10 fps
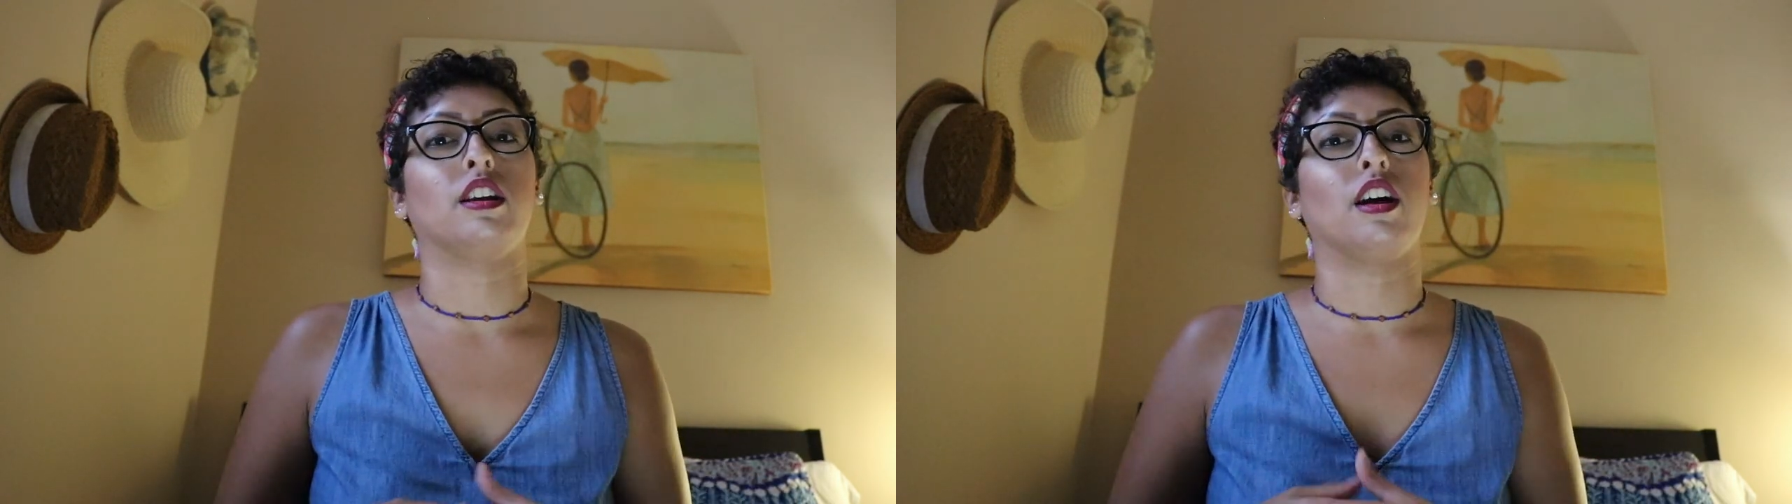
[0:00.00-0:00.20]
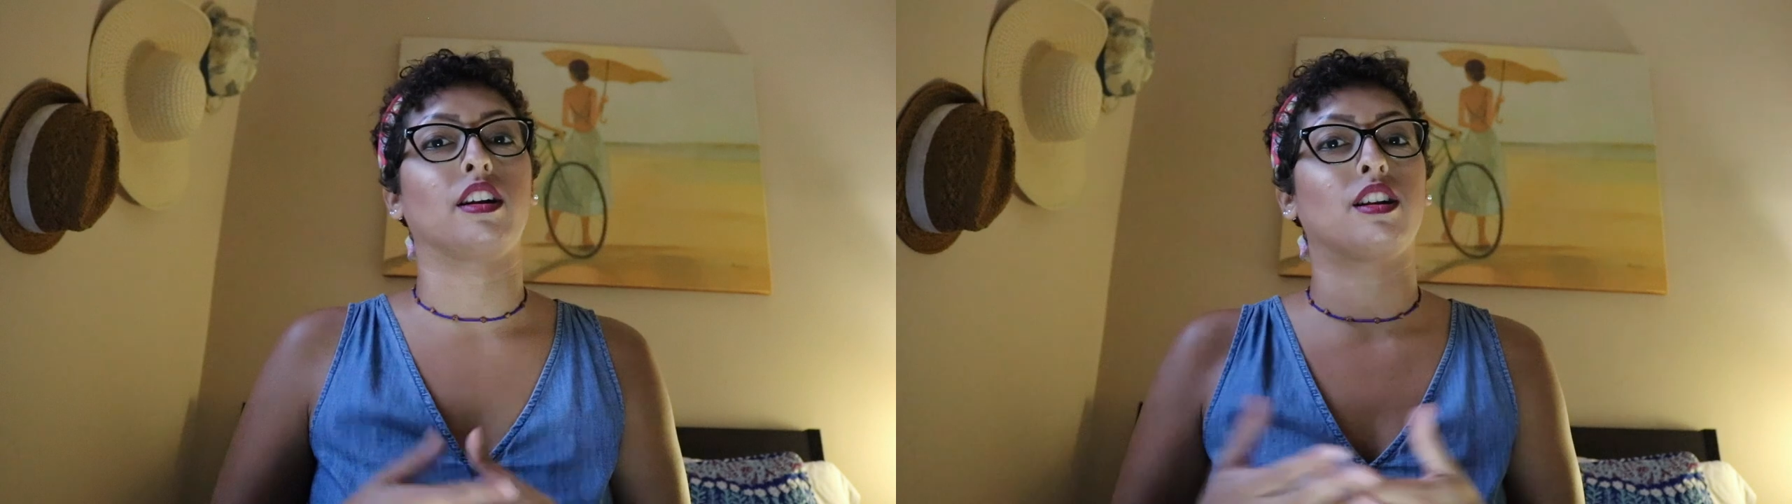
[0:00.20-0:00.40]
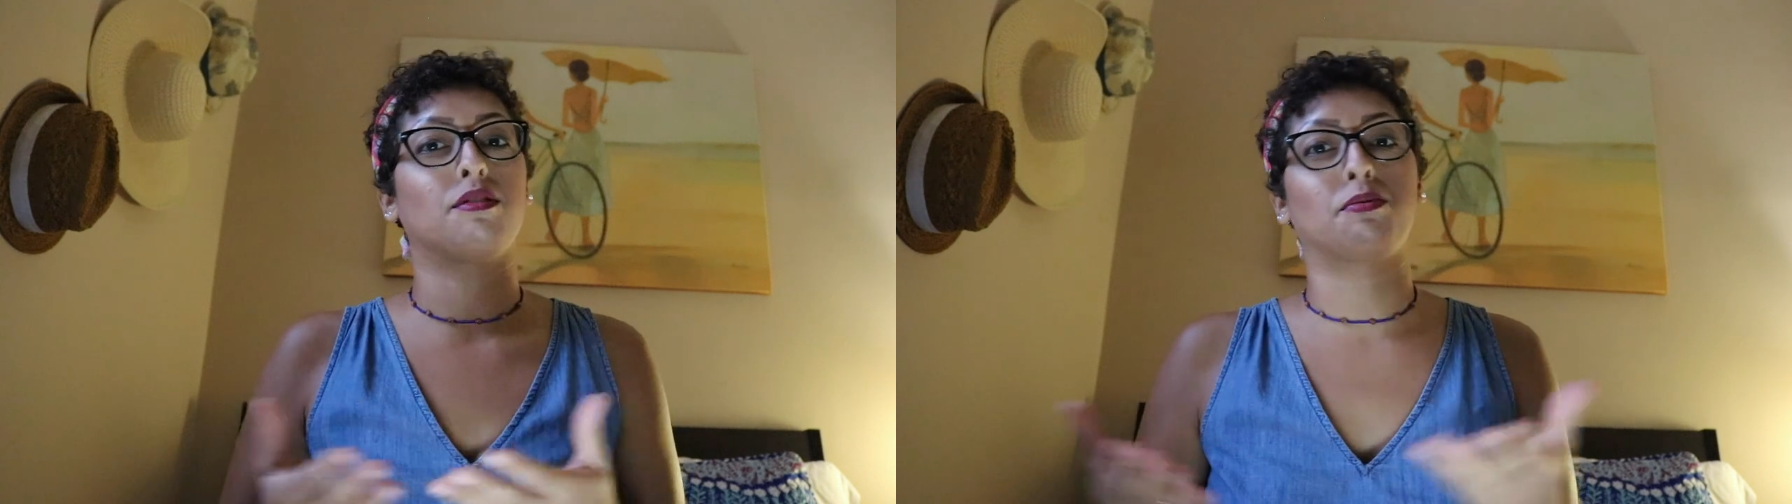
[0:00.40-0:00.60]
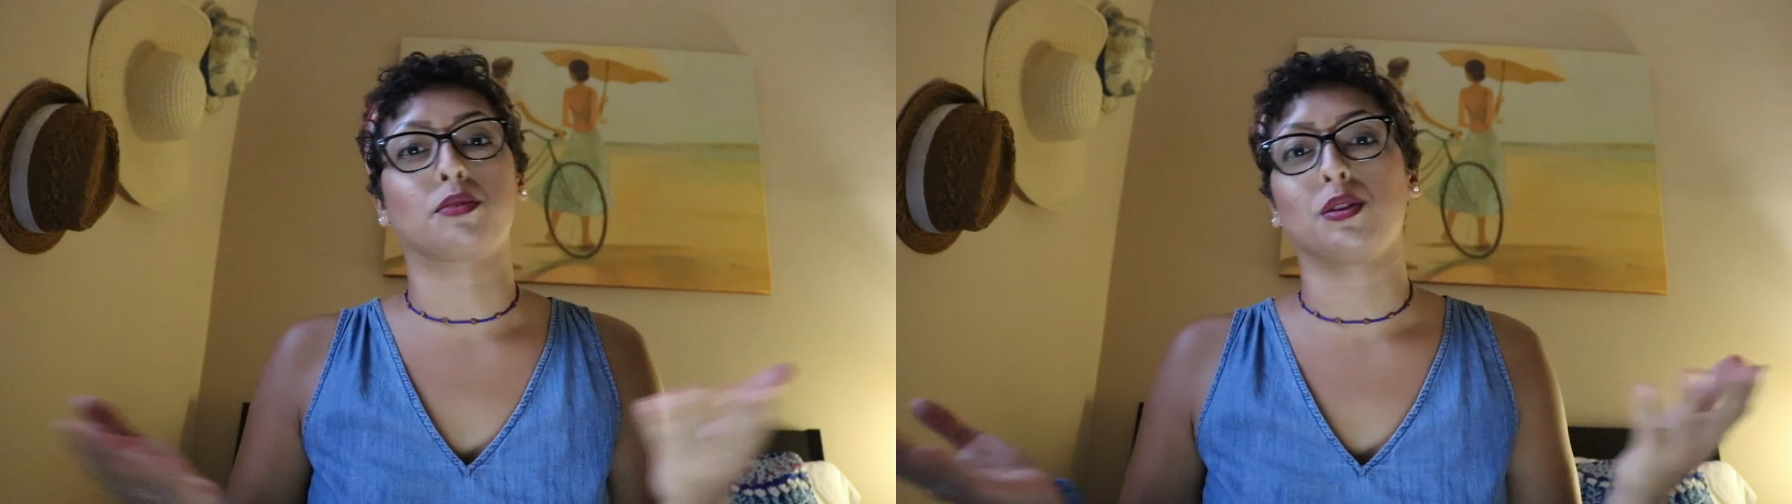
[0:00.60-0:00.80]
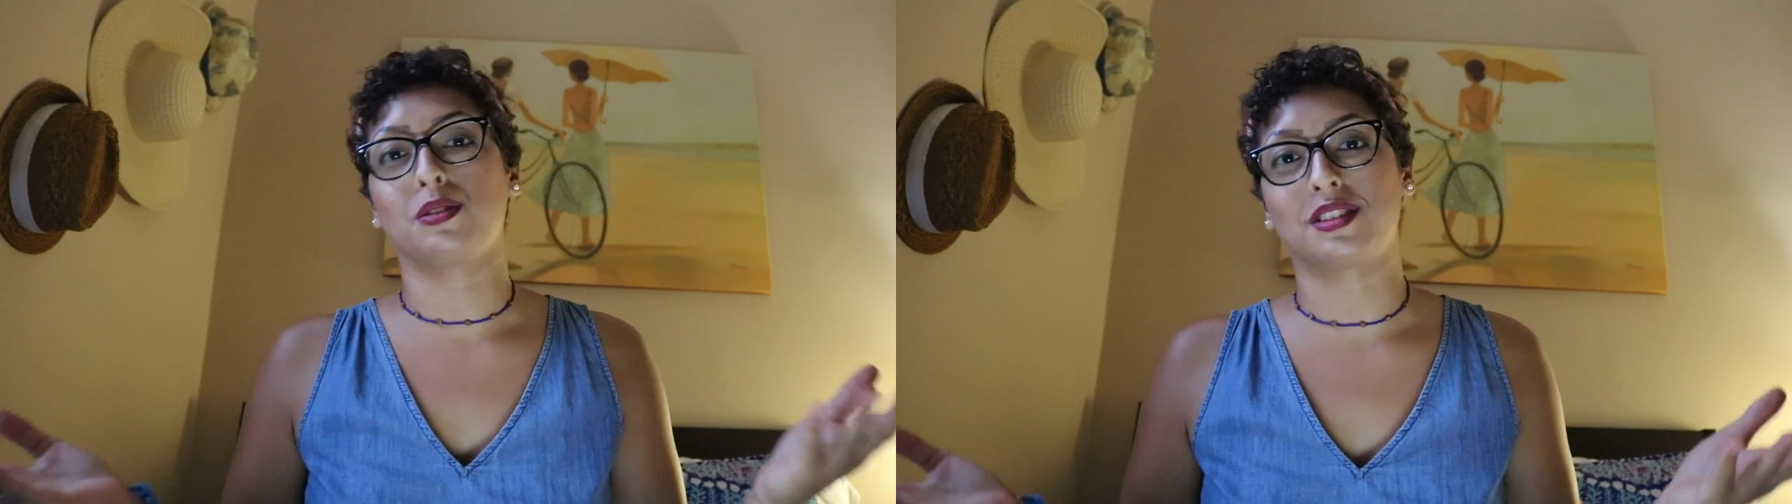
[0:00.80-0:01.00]
not enough
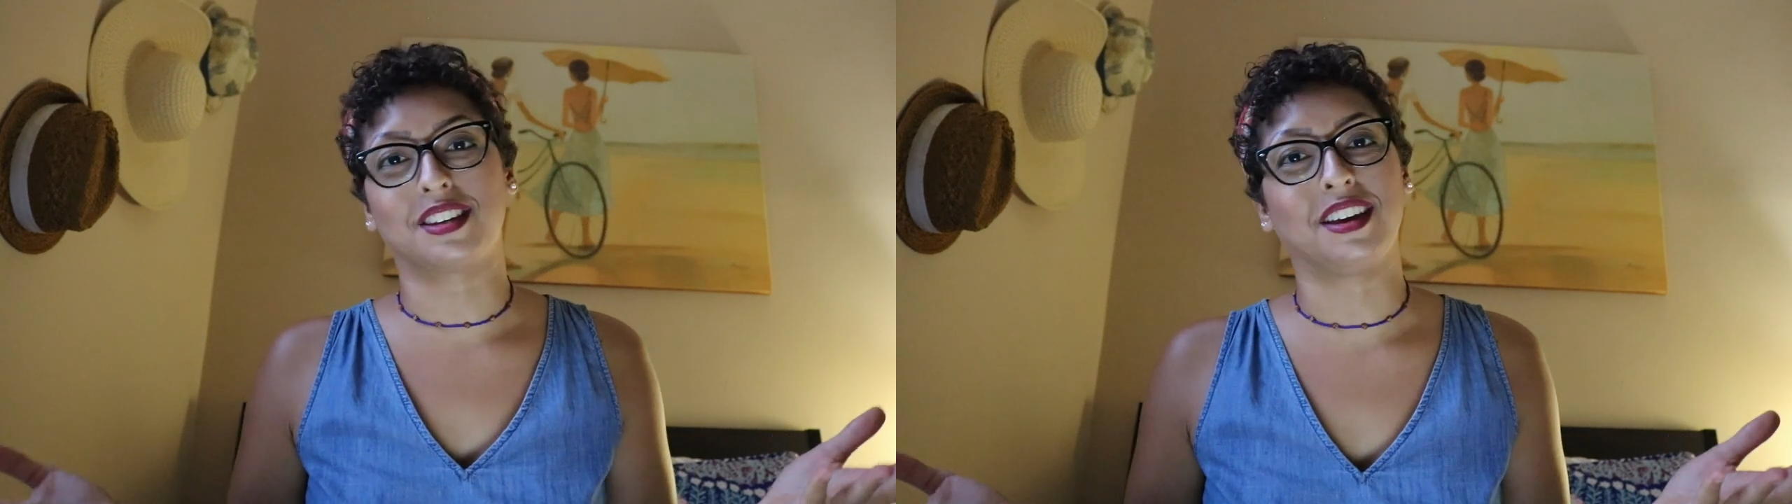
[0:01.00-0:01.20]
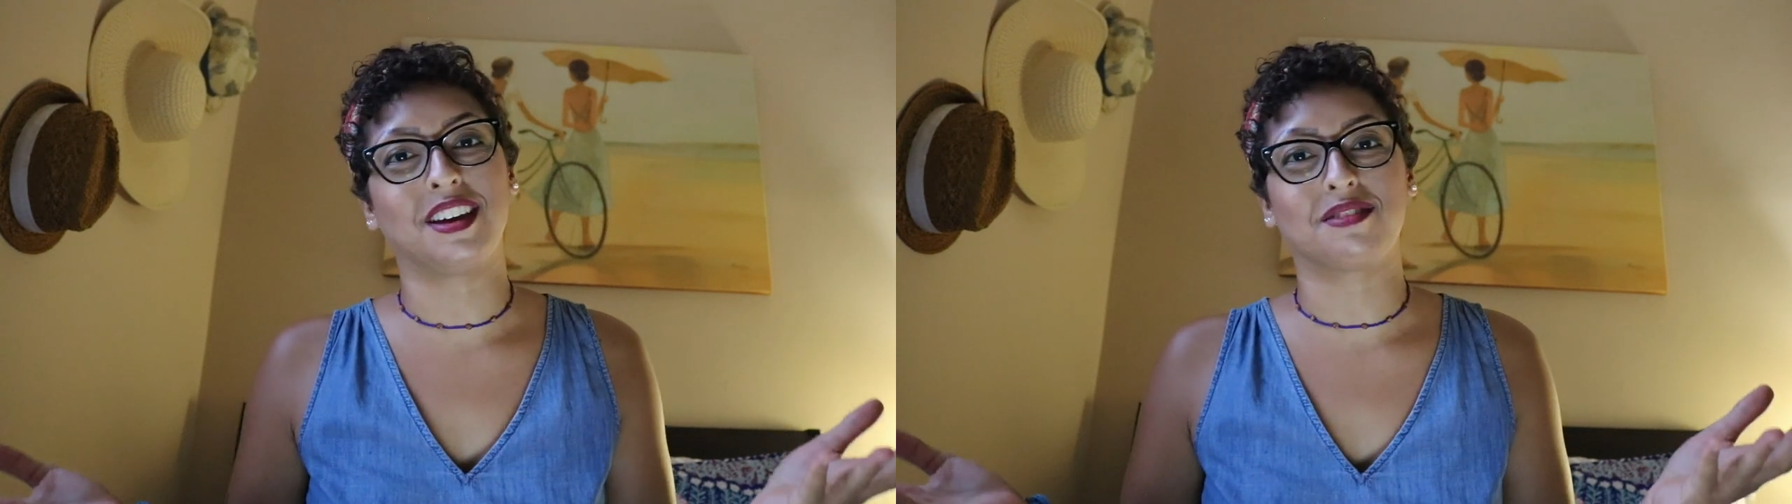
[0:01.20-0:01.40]
fruits